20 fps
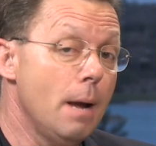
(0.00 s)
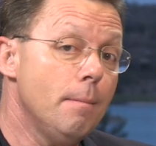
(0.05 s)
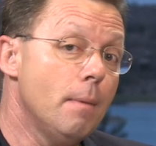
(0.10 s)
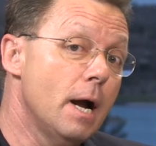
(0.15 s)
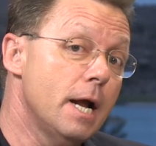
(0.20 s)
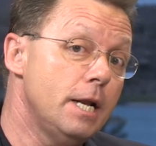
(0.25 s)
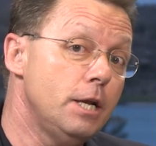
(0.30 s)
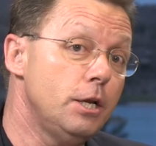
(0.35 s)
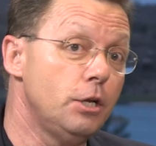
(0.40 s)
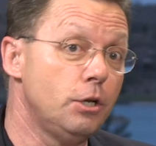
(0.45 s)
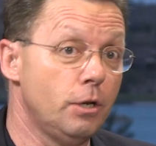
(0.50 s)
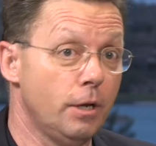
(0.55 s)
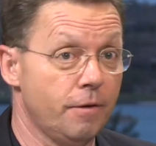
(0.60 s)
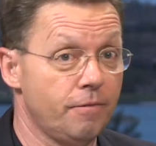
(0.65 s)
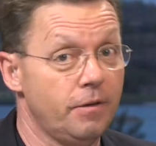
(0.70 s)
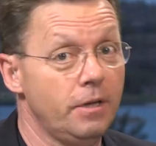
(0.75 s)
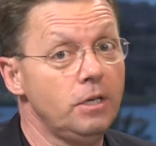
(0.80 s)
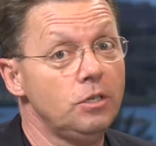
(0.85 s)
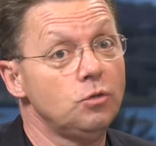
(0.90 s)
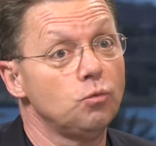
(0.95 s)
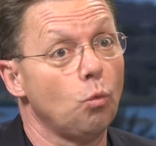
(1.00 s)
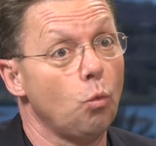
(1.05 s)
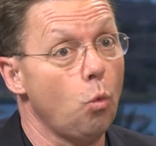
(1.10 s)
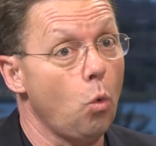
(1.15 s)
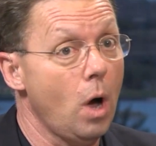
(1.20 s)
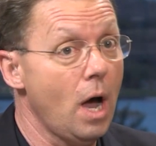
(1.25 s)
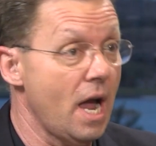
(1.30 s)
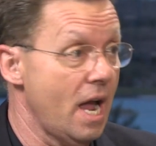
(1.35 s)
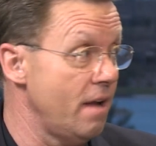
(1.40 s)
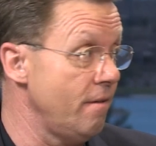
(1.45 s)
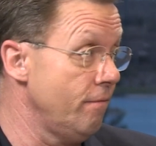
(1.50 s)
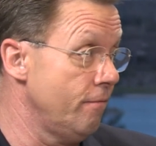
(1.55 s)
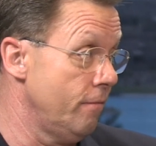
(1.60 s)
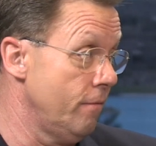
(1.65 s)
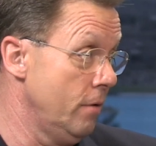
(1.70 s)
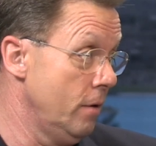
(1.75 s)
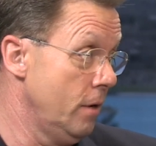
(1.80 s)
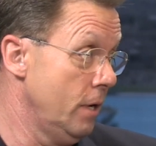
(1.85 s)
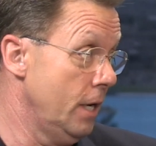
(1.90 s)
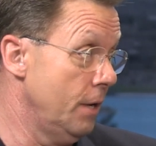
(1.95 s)
I might, if his
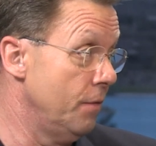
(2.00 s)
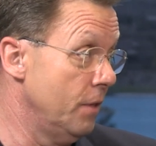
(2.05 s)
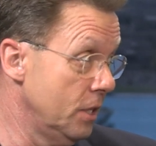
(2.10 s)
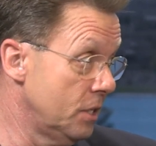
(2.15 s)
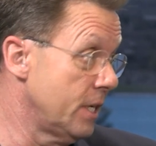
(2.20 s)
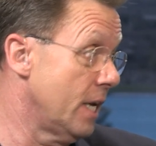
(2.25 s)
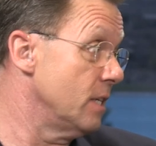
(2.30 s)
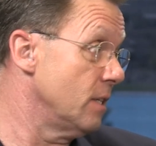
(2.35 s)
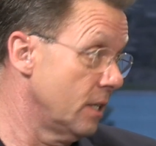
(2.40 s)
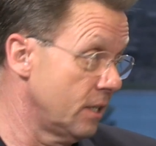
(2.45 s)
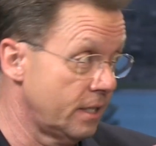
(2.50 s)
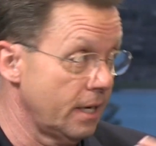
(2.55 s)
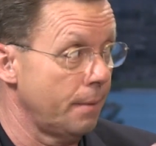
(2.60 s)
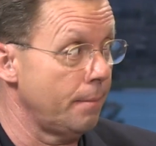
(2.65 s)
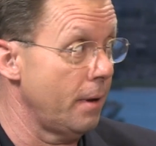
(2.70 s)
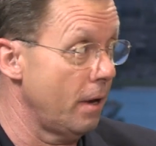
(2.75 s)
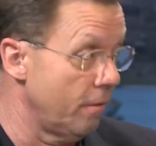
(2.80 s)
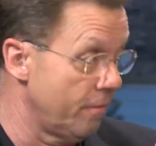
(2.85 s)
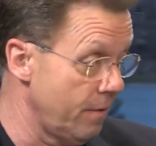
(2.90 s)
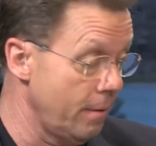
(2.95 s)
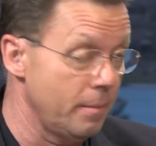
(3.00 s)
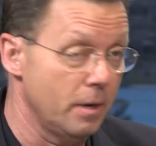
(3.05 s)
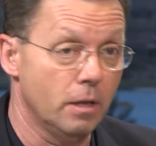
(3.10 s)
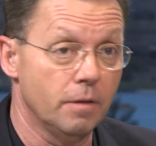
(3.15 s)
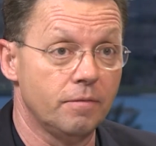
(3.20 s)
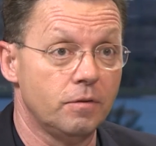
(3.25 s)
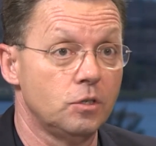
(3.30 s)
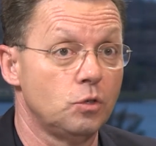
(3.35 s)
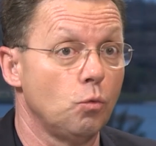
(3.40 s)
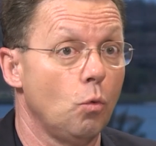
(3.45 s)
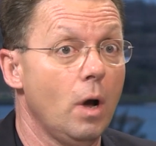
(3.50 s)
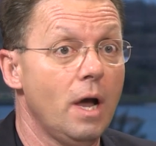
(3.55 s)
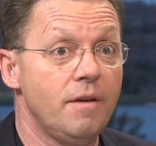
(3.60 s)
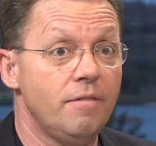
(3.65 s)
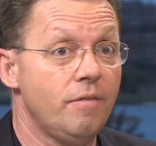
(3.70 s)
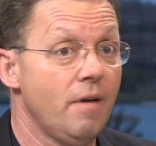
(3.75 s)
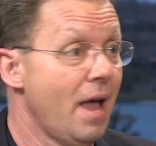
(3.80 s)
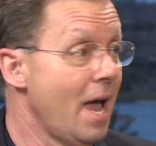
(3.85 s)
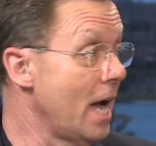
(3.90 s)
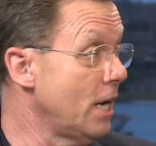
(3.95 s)
wife, in this case, let's say male, female, if his
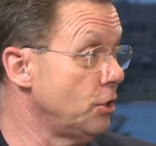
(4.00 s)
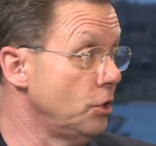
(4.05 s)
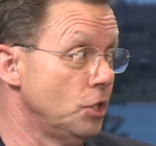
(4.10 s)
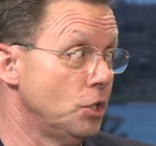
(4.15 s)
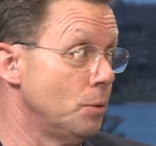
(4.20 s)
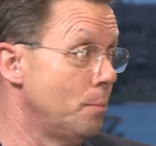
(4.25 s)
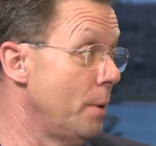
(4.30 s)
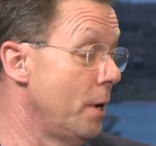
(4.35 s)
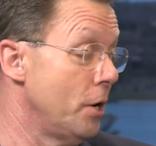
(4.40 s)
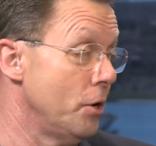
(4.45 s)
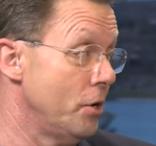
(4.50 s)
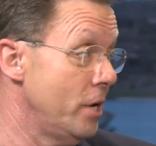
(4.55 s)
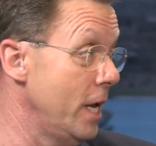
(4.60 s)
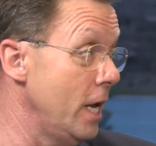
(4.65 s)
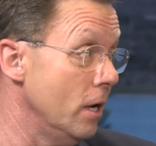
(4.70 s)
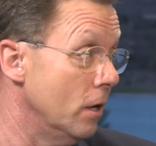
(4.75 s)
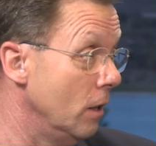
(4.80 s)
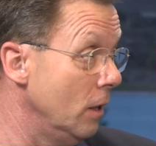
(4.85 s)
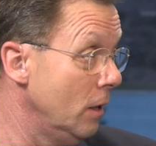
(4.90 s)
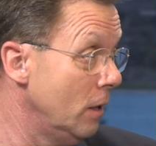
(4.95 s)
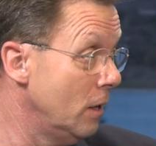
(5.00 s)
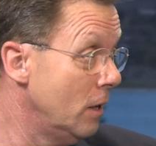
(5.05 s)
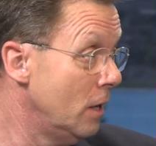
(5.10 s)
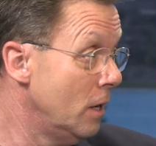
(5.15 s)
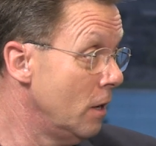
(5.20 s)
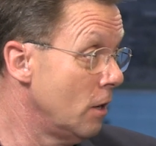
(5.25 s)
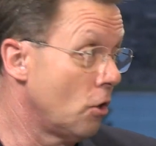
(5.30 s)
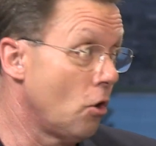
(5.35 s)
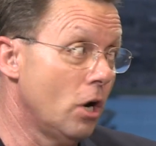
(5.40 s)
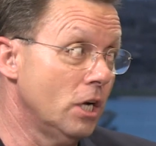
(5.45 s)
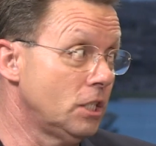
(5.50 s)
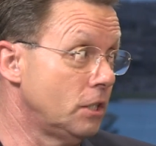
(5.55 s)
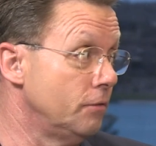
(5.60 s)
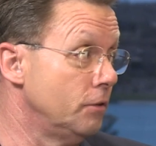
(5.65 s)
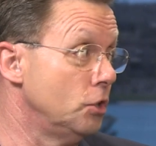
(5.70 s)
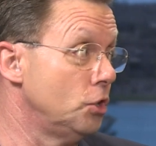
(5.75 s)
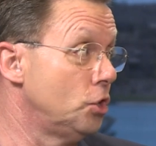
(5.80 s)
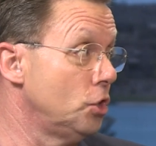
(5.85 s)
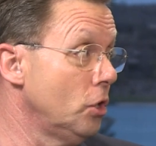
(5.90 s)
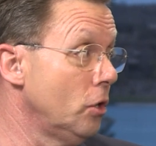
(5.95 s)
wife actually is a better deal, cost
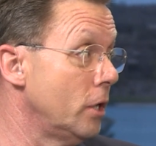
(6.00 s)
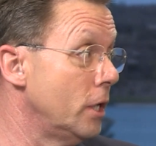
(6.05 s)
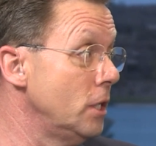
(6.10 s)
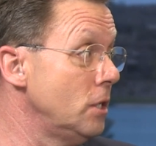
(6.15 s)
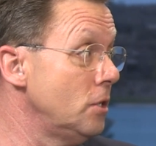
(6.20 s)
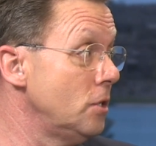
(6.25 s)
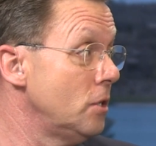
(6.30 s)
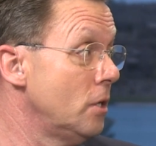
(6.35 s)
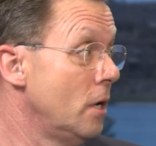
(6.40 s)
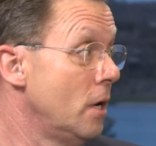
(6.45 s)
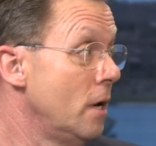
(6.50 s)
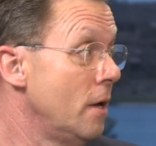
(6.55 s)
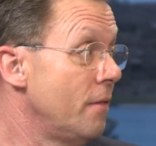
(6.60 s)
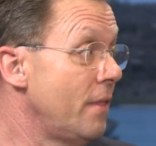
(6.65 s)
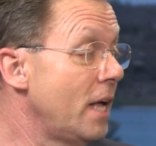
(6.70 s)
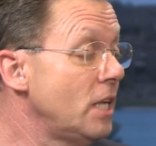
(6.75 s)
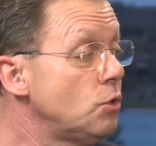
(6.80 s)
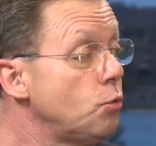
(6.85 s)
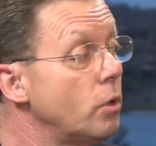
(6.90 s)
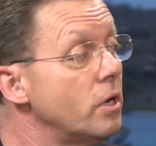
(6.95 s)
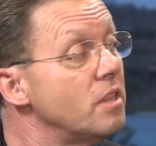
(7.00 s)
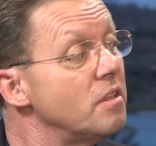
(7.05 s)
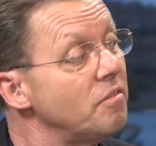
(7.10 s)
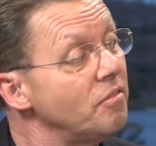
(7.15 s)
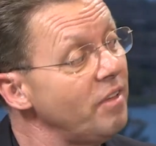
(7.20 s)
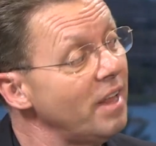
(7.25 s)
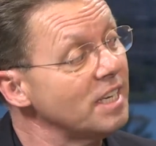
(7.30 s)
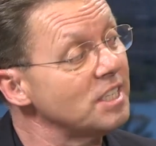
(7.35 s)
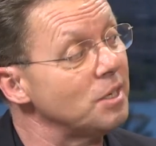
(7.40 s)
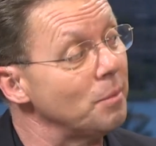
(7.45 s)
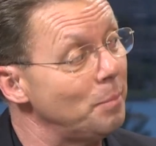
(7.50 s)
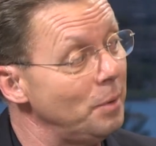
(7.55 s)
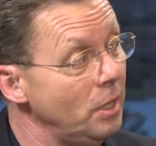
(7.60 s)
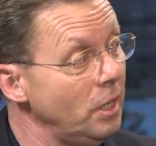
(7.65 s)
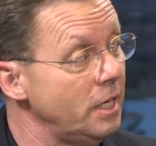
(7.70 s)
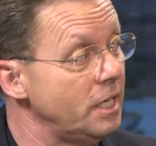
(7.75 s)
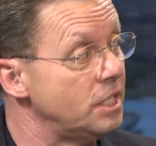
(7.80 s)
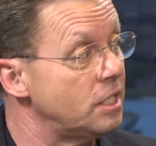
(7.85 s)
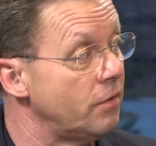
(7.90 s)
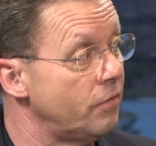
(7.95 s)
of insurance, that's one of the
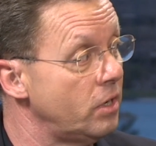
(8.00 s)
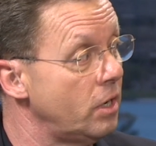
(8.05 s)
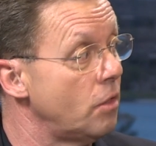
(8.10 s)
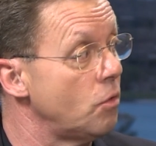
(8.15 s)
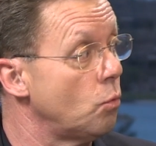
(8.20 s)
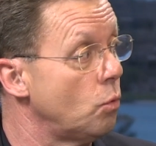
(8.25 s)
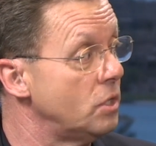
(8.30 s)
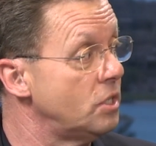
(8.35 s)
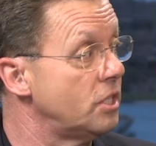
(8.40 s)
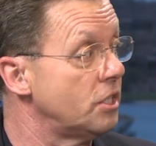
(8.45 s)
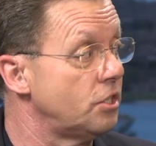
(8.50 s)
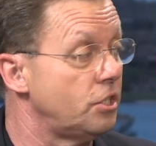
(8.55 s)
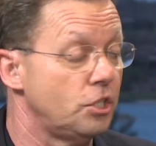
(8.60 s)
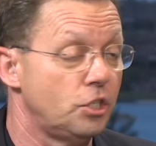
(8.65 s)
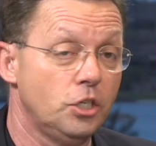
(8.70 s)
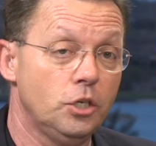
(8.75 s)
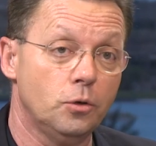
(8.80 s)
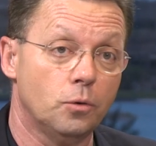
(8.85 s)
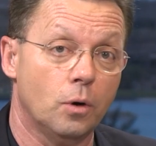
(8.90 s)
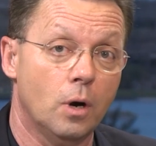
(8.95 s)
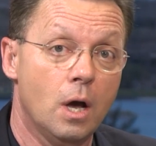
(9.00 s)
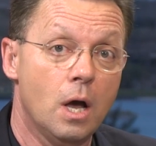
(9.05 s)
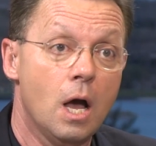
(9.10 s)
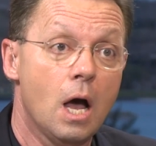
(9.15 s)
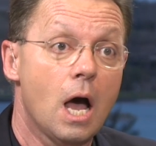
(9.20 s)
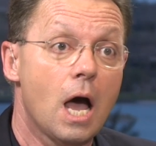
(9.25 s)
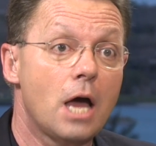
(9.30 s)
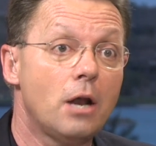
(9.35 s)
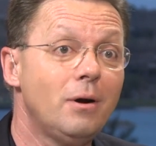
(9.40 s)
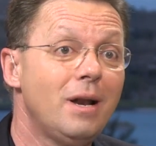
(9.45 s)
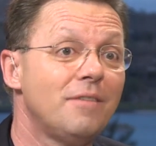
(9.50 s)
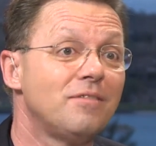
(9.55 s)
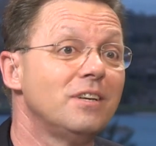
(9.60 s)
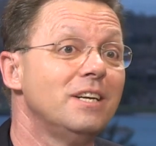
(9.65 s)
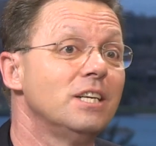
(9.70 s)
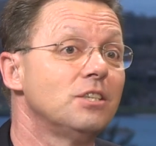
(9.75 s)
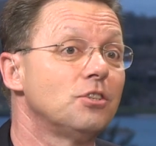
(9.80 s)
flexibilities of another 162. I don't have to